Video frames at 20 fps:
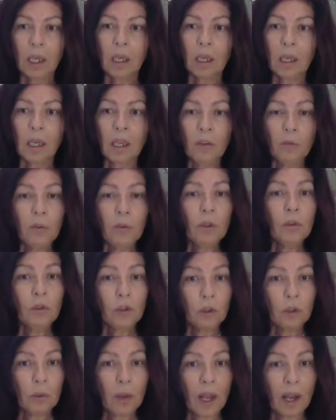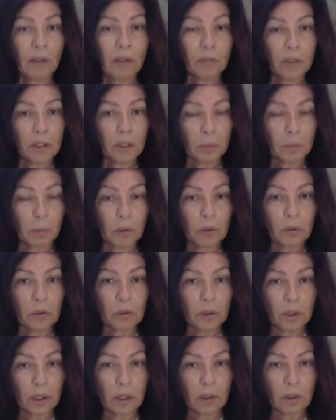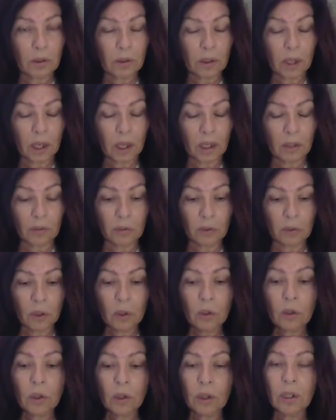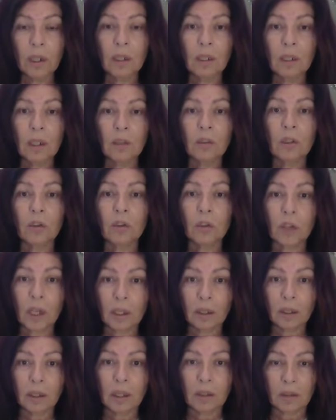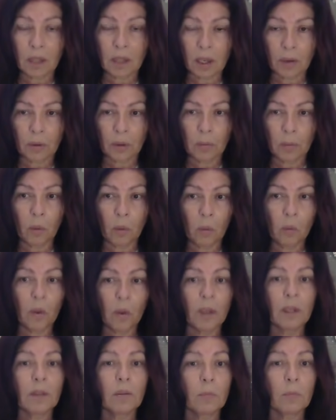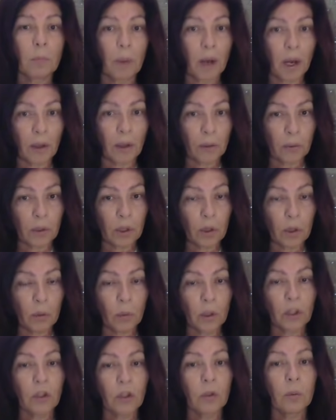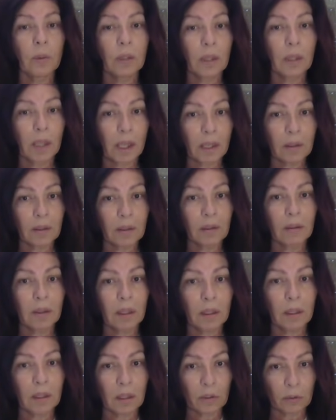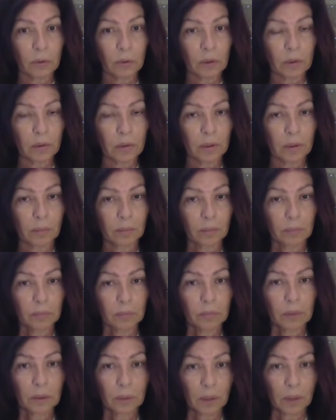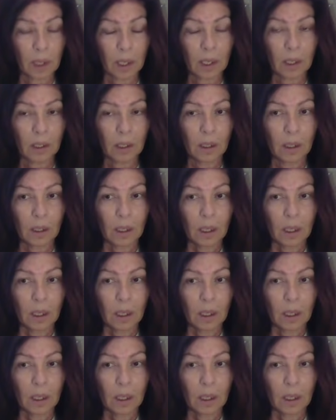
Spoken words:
if you do have this person in your life, you're going to need to gently tell them what is bothering you, what you would like to see different. Okay?